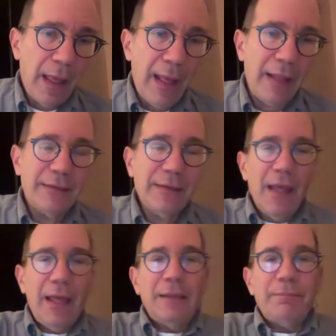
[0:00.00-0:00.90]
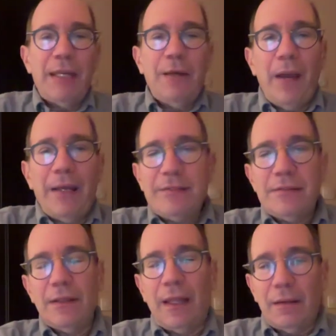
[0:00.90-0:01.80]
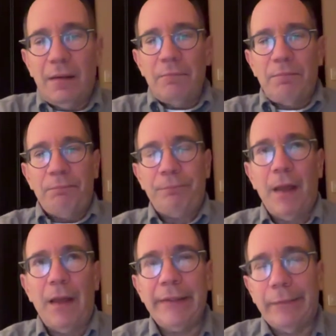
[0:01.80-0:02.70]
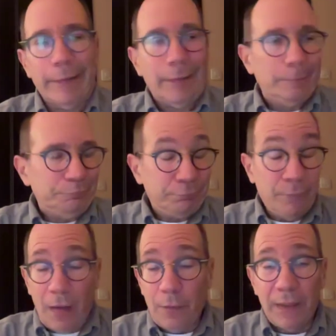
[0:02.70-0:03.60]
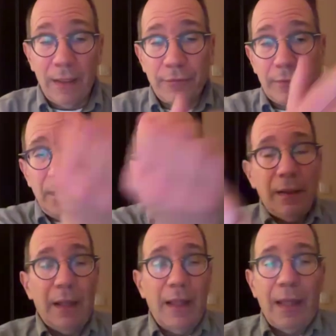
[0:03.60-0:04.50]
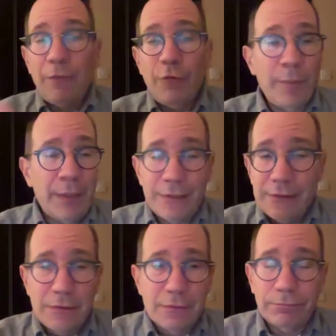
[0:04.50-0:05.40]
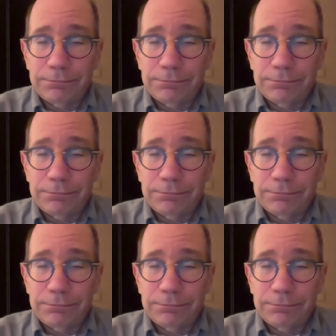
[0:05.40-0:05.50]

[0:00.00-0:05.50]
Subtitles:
And in many ways, like, look, on one level, everybody's